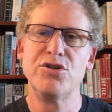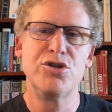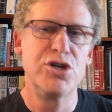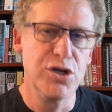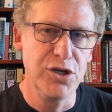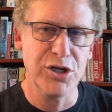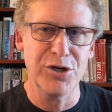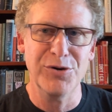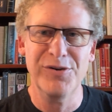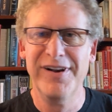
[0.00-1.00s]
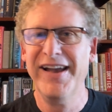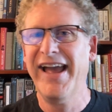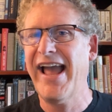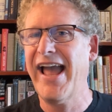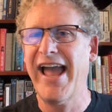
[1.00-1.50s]
to you
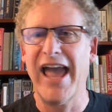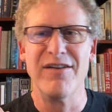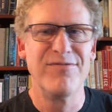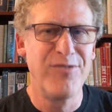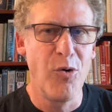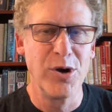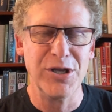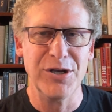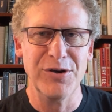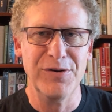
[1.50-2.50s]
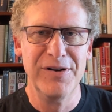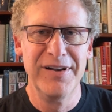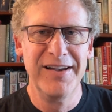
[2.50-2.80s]
and for you.